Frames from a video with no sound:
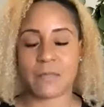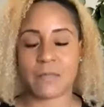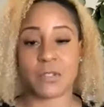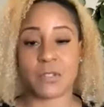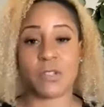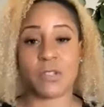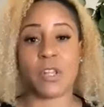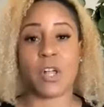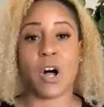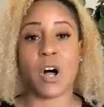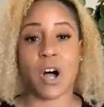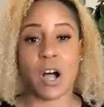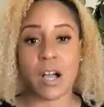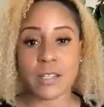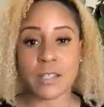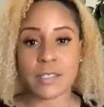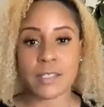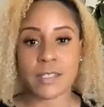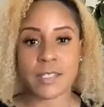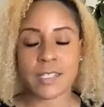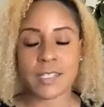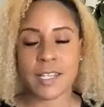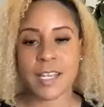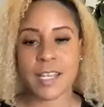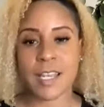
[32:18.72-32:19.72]

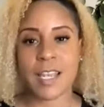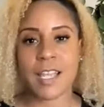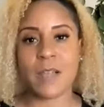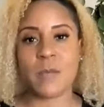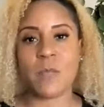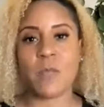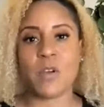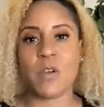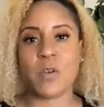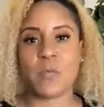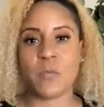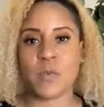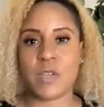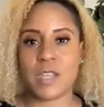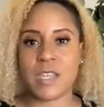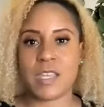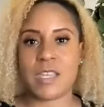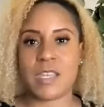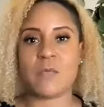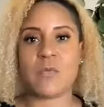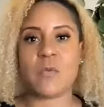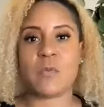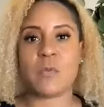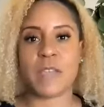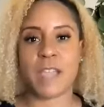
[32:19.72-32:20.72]
lost when
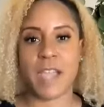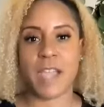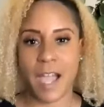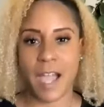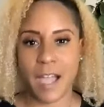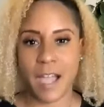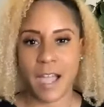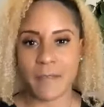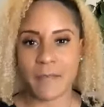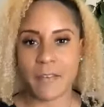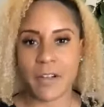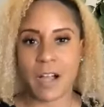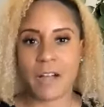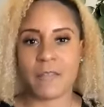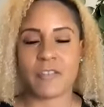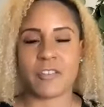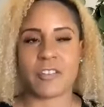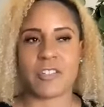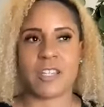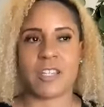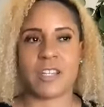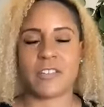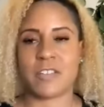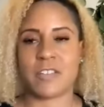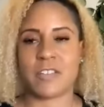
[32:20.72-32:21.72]
we have
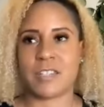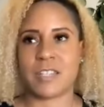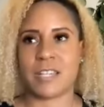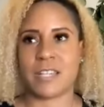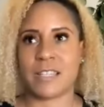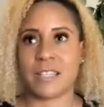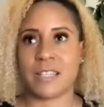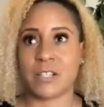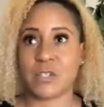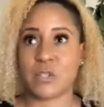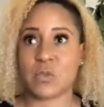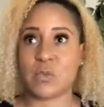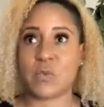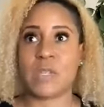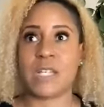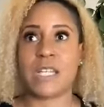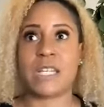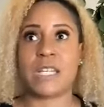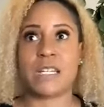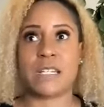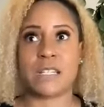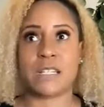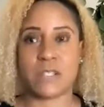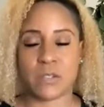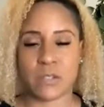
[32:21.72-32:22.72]
conversations like this, or we get
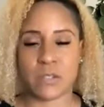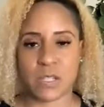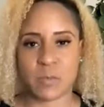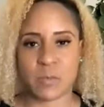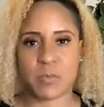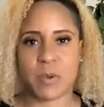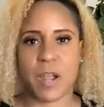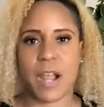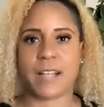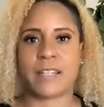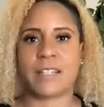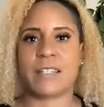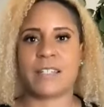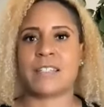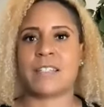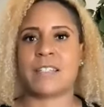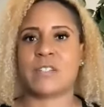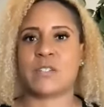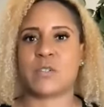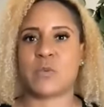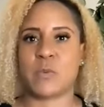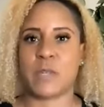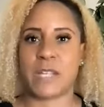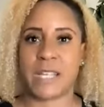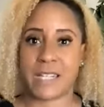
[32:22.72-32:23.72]
into these practices, or
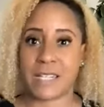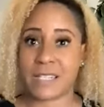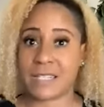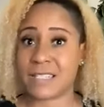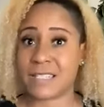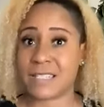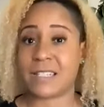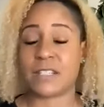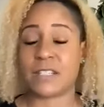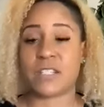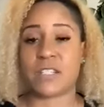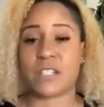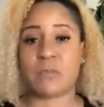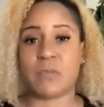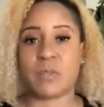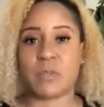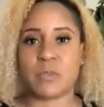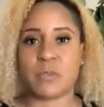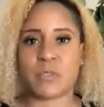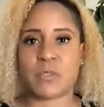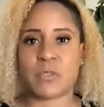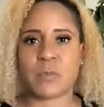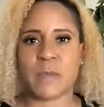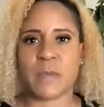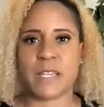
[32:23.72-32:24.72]
we get into these communal
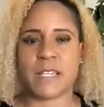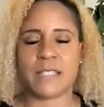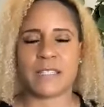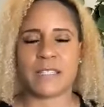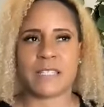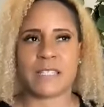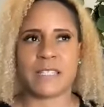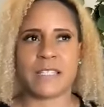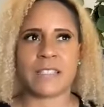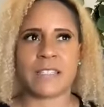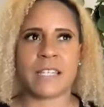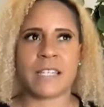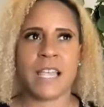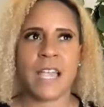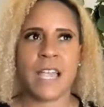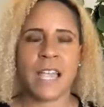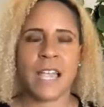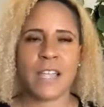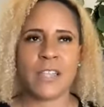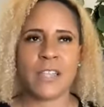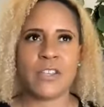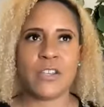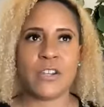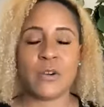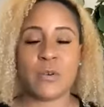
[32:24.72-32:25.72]
spaces,
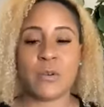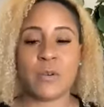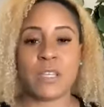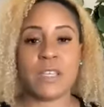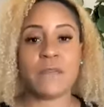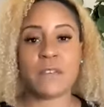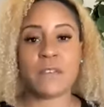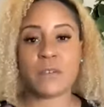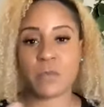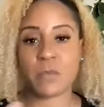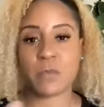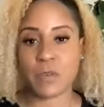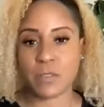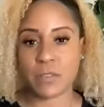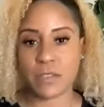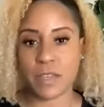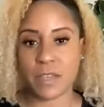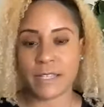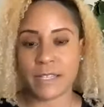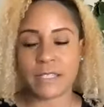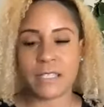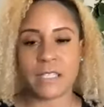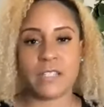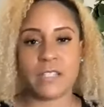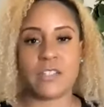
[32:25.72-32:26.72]
you know, even with like
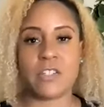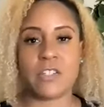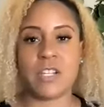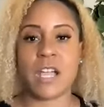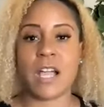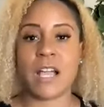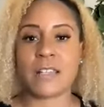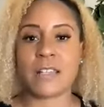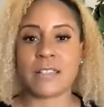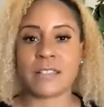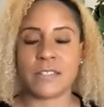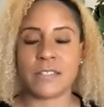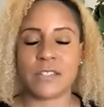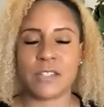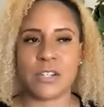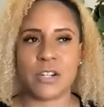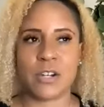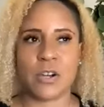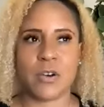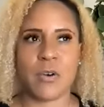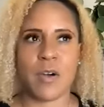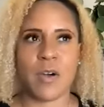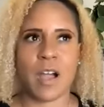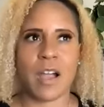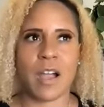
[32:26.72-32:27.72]
TGS, you
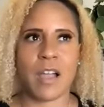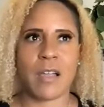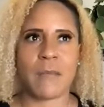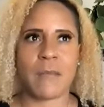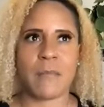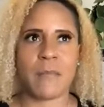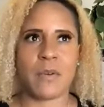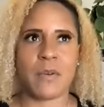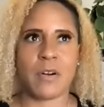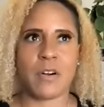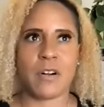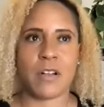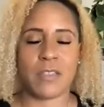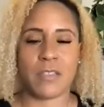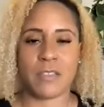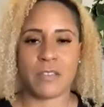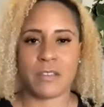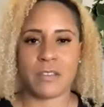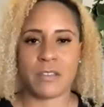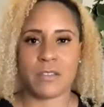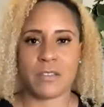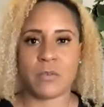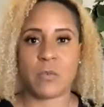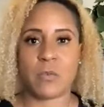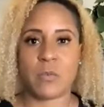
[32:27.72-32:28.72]
know, I'm on the
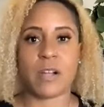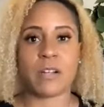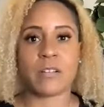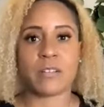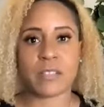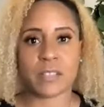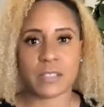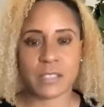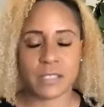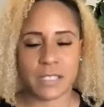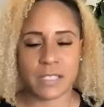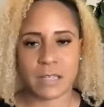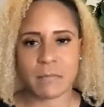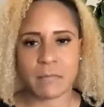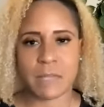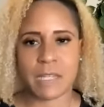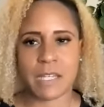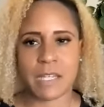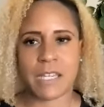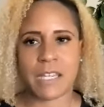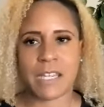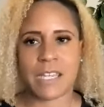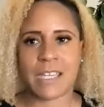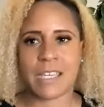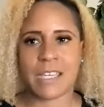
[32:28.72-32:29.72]
wellness
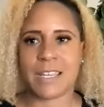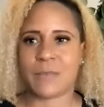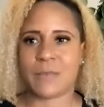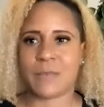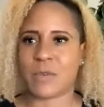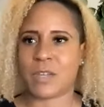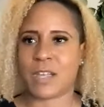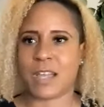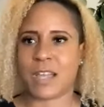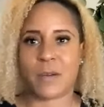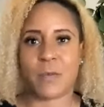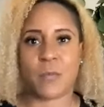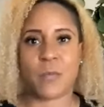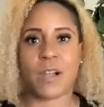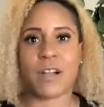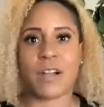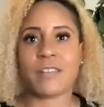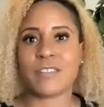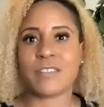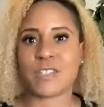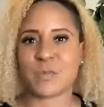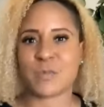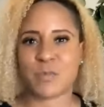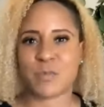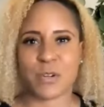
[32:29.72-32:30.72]
committee, and we got
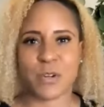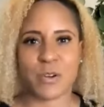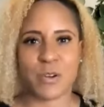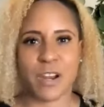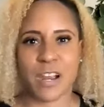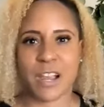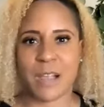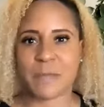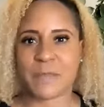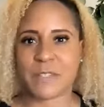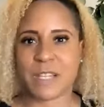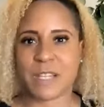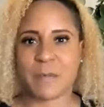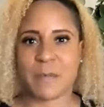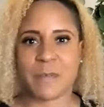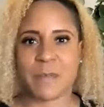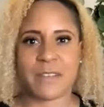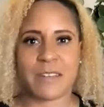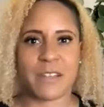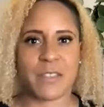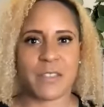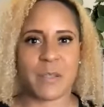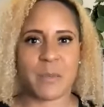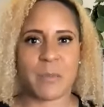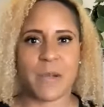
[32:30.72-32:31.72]
wellness programs coming
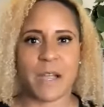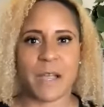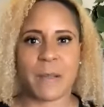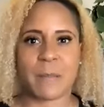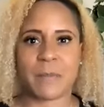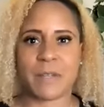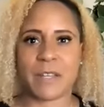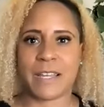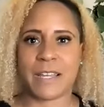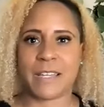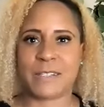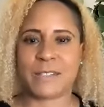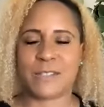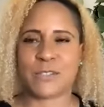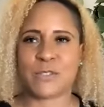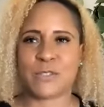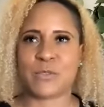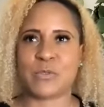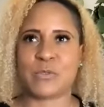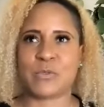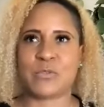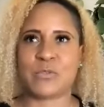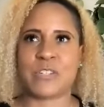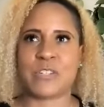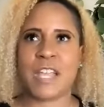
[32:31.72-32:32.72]
down the pipeline
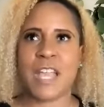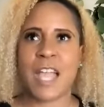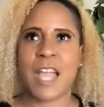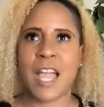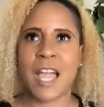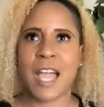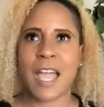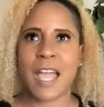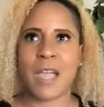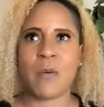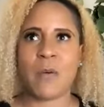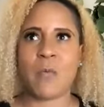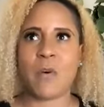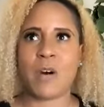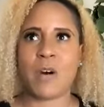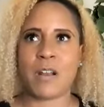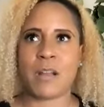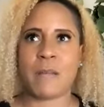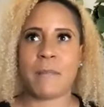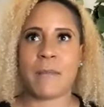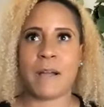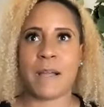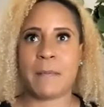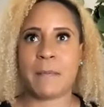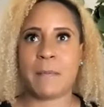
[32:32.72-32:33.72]
soon. And one of
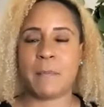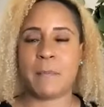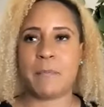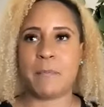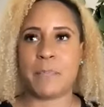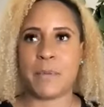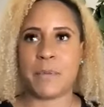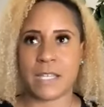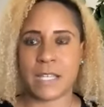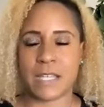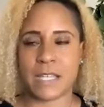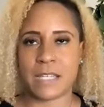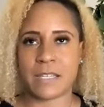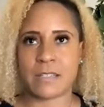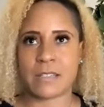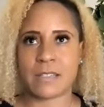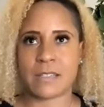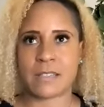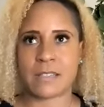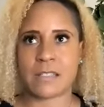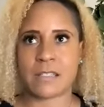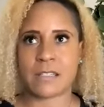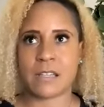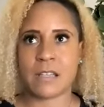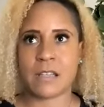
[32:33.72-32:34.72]
my
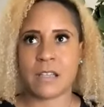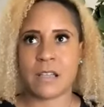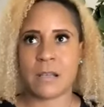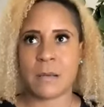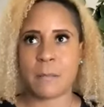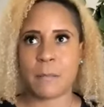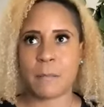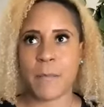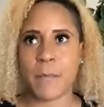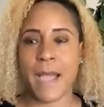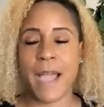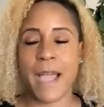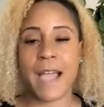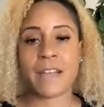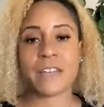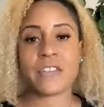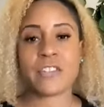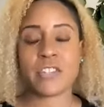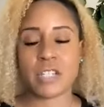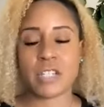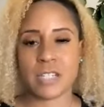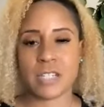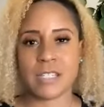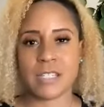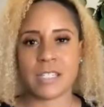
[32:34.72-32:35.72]
biggest
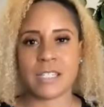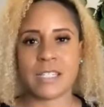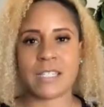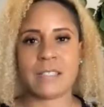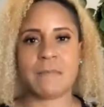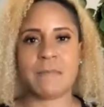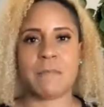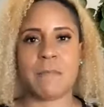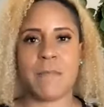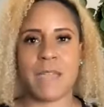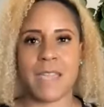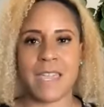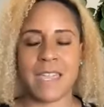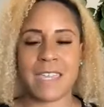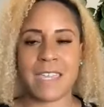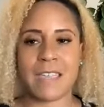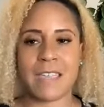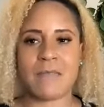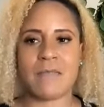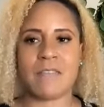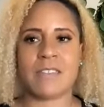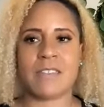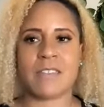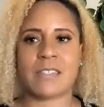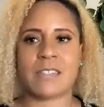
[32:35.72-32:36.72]
passions is making
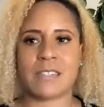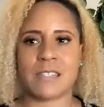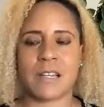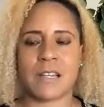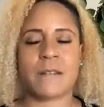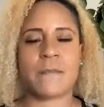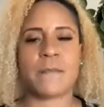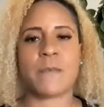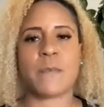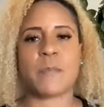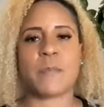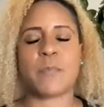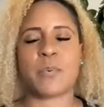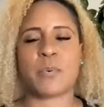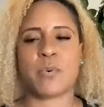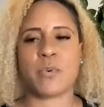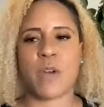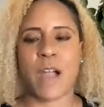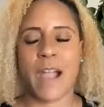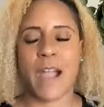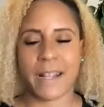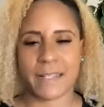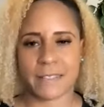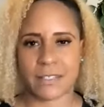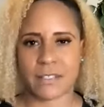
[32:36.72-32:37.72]
this stuff
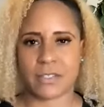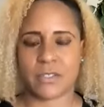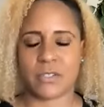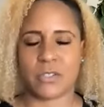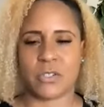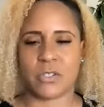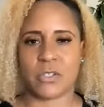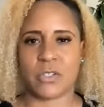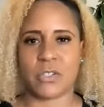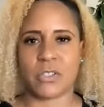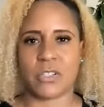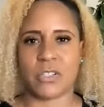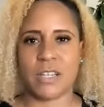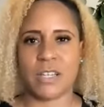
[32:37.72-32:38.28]
practical,